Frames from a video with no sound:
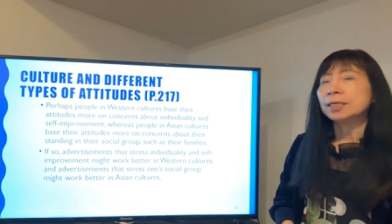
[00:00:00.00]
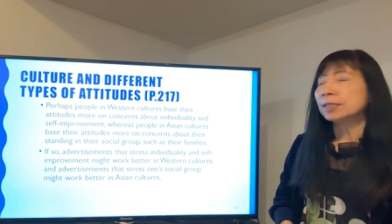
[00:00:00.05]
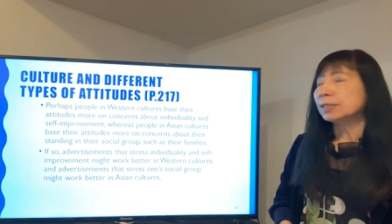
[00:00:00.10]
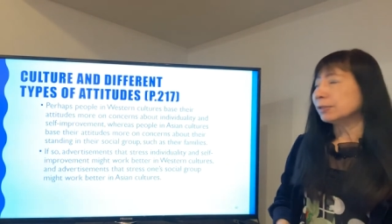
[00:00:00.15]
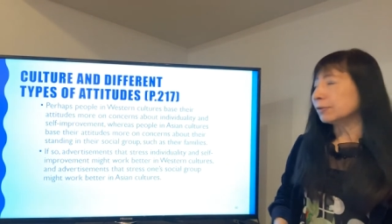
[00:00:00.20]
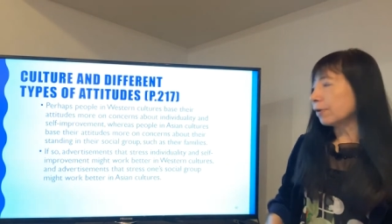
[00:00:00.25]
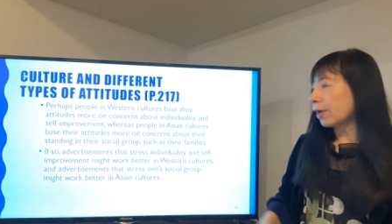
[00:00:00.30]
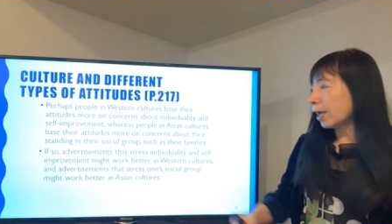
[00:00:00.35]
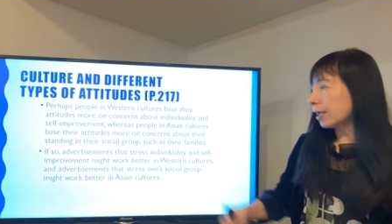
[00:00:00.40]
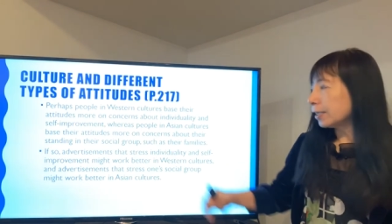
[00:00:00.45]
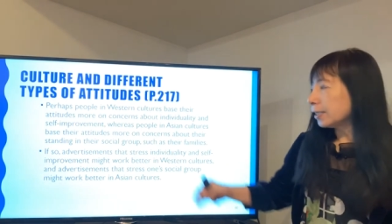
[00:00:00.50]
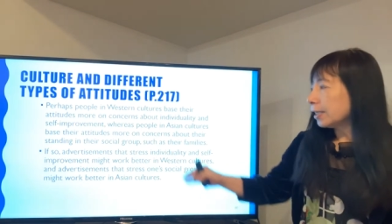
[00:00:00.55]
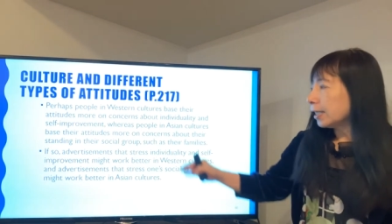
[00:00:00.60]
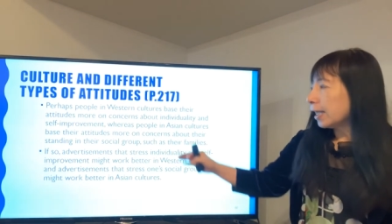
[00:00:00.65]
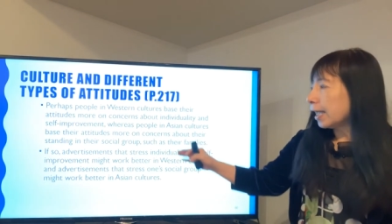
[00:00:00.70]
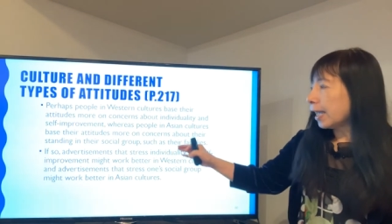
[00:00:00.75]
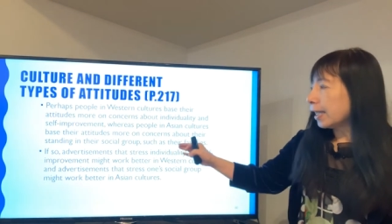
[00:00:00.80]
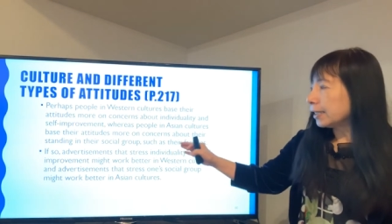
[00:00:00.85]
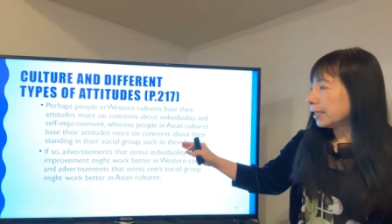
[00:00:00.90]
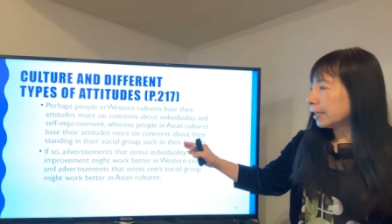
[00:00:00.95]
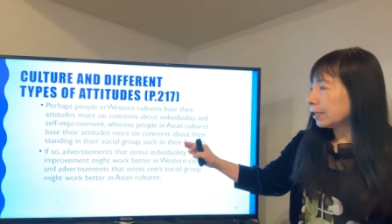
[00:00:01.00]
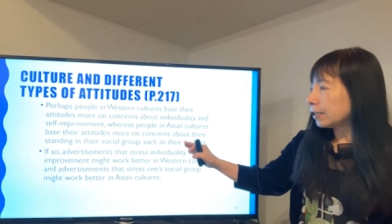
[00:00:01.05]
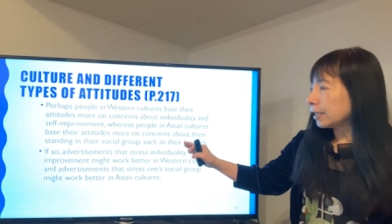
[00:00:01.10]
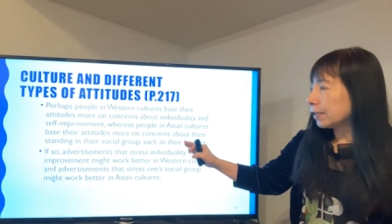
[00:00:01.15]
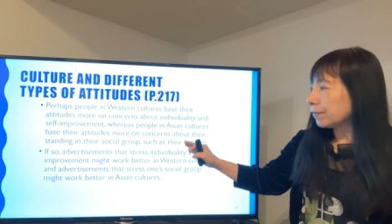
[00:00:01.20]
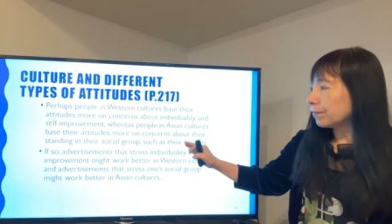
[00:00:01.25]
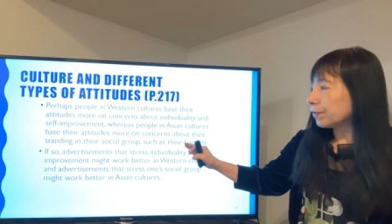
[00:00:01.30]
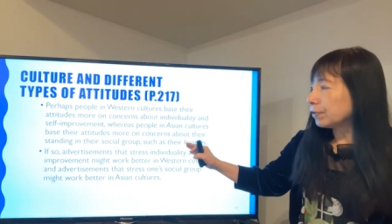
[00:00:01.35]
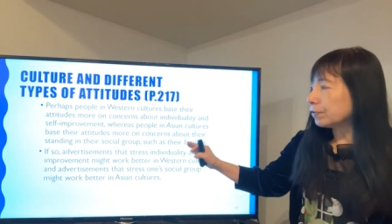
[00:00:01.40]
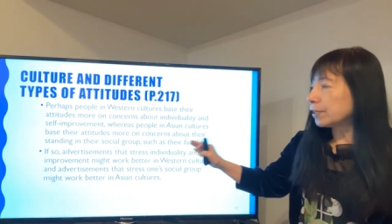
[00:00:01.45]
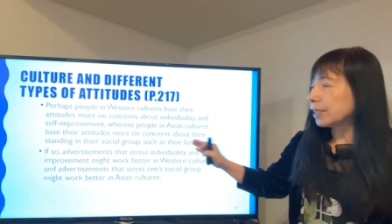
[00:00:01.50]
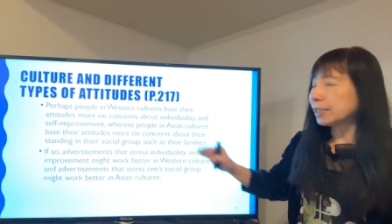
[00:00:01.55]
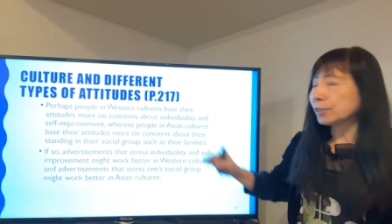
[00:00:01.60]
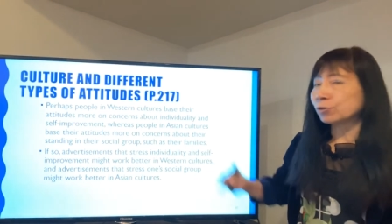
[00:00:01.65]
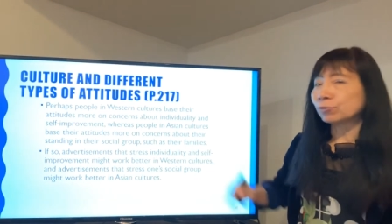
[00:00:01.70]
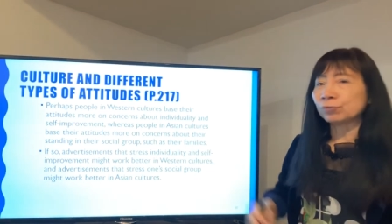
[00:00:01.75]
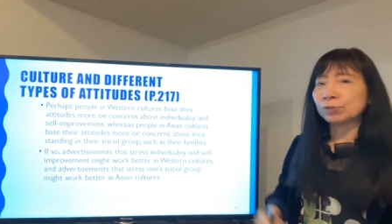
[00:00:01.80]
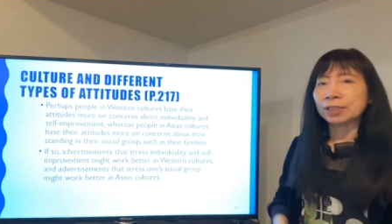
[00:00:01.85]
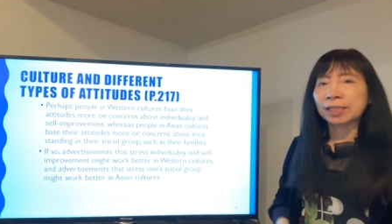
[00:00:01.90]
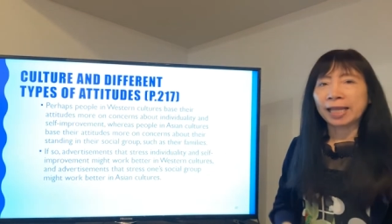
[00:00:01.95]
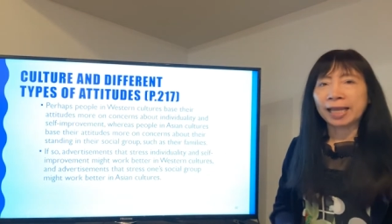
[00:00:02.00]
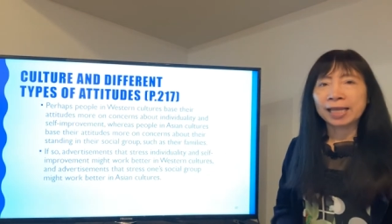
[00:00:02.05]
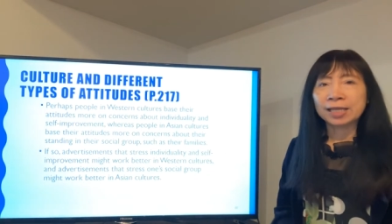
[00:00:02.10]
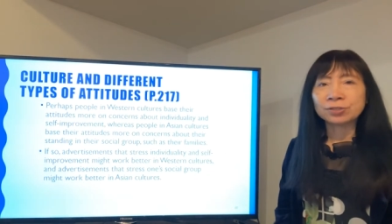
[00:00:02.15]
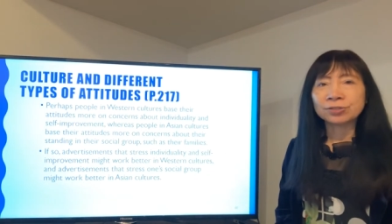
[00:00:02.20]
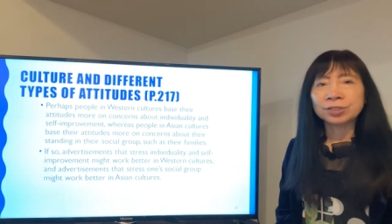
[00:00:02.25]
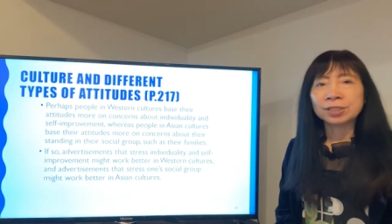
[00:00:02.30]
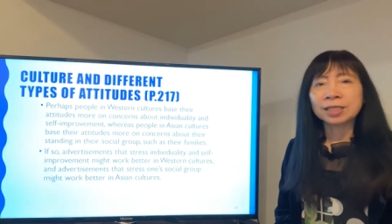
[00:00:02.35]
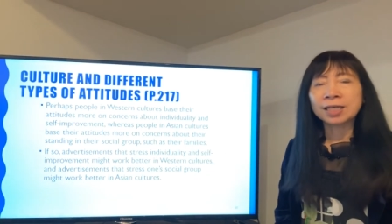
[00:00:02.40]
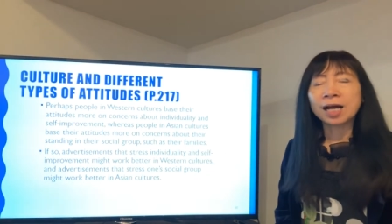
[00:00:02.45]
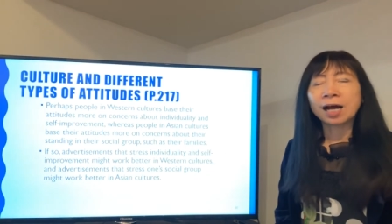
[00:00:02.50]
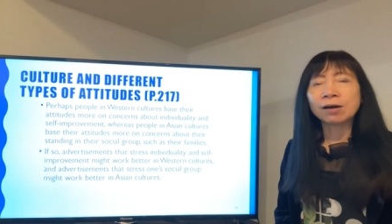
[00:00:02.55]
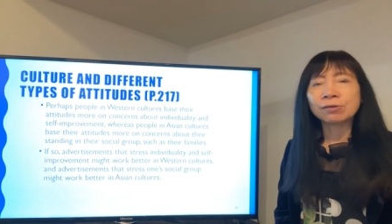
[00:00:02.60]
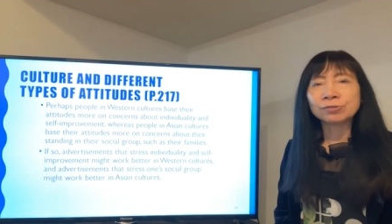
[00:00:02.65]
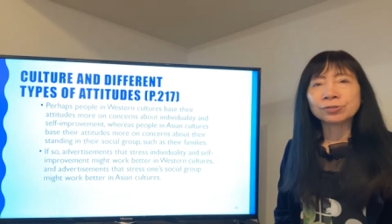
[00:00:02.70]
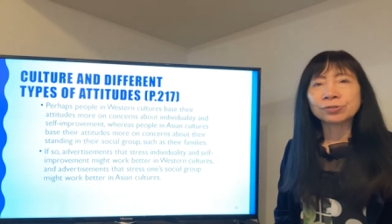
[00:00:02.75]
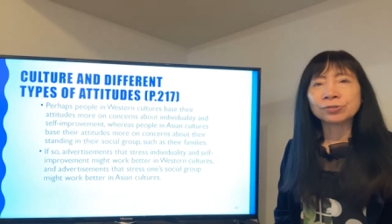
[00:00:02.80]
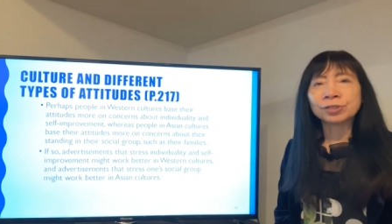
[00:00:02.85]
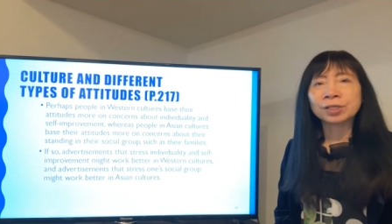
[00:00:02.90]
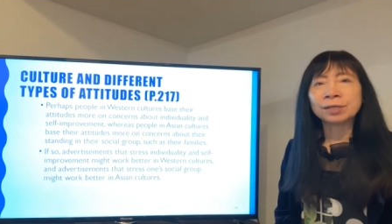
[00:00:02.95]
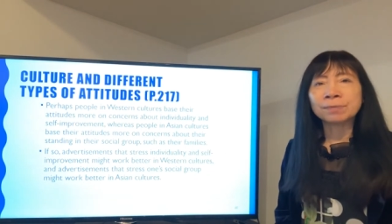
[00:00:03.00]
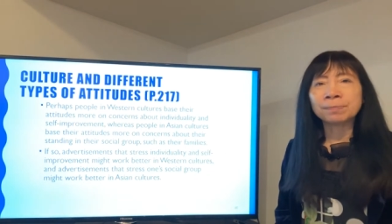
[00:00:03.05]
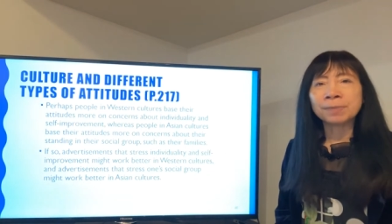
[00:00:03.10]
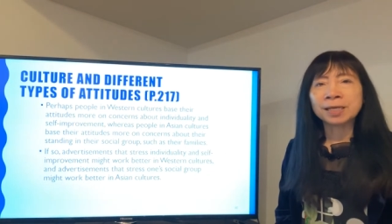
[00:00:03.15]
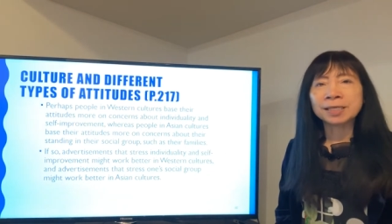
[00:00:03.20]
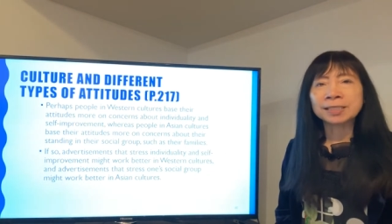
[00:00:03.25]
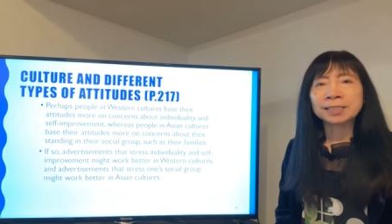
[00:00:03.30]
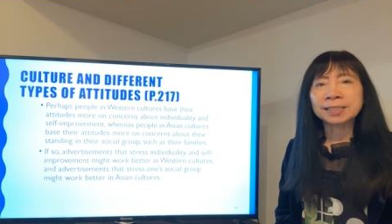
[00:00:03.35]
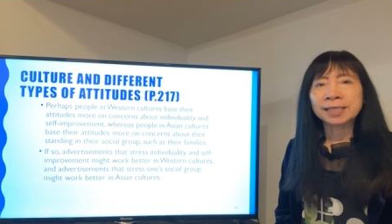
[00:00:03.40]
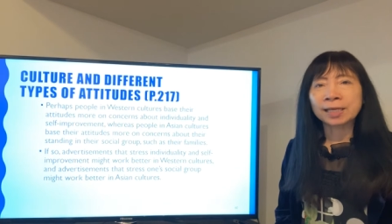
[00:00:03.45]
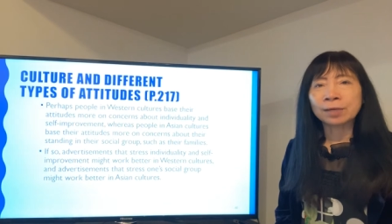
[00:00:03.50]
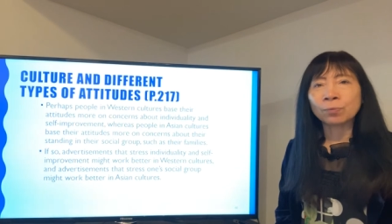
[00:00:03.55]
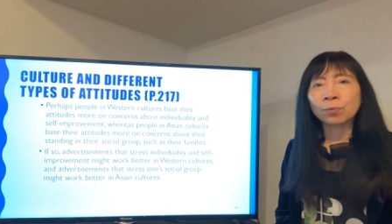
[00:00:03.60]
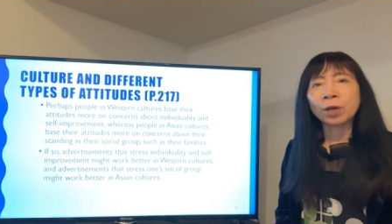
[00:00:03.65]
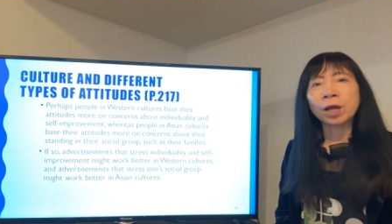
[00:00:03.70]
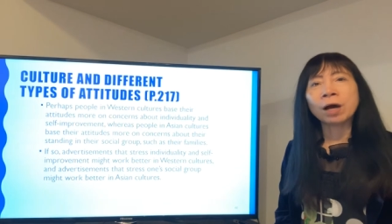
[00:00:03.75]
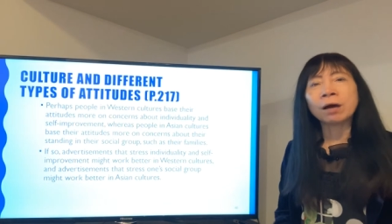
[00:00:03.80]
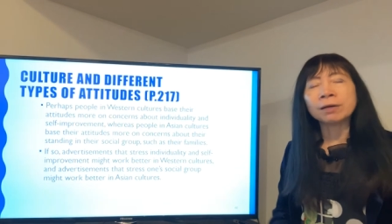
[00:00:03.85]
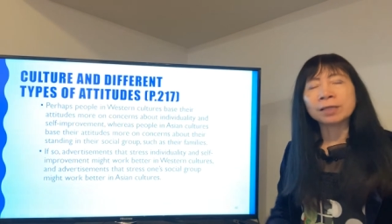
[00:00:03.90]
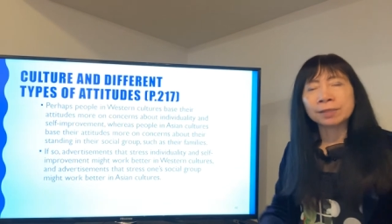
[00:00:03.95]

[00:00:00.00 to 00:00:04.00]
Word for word: right? And then if you are doing the Asian culture, they may say, well,